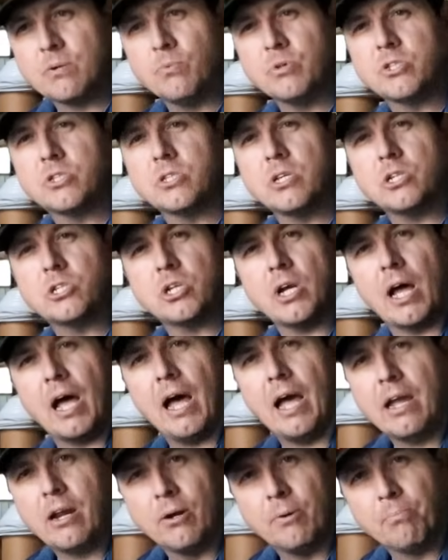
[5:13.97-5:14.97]
it was such a
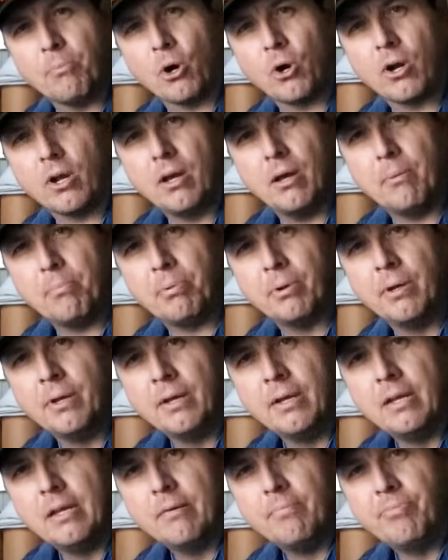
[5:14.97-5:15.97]
higher markup
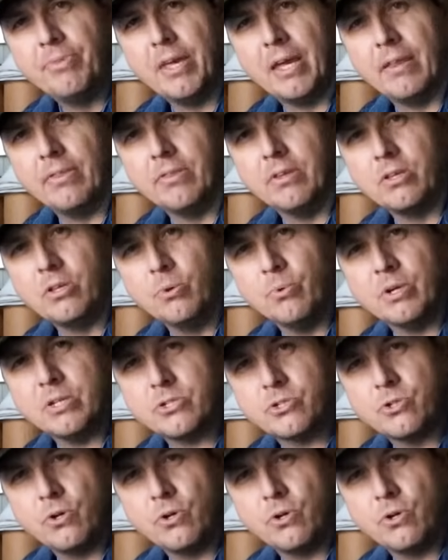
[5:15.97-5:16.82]
than the U.S.